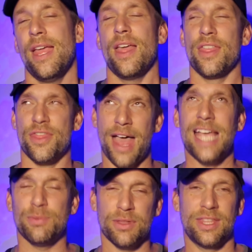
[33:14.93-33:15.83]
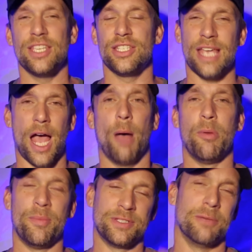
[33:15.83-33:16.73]
That's what this
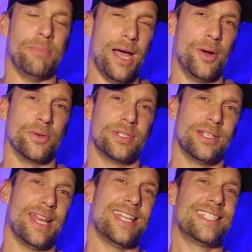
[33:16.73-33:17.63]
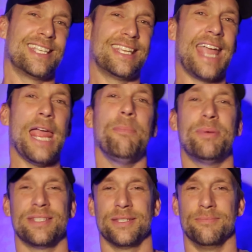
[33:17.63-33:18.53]
album is about.
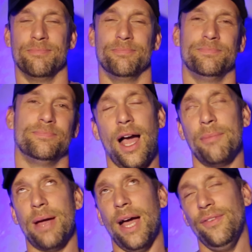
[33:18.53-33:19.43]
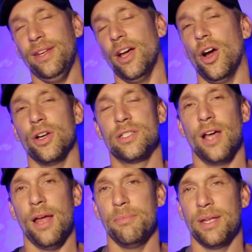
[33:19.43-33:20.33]
Escapism. I'm having a hard
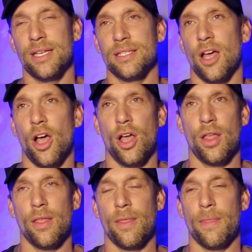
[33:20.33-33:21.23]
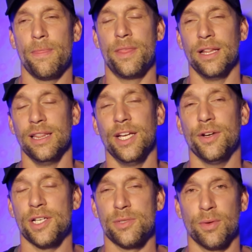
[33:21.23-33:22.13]
time because the
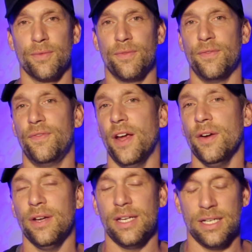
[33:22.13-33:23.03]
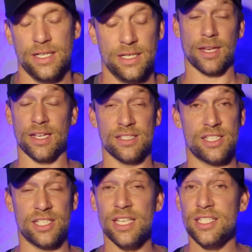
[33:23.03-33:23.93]
lyrics were very
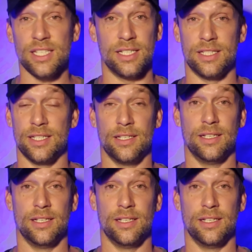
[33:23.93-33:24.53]
consistent,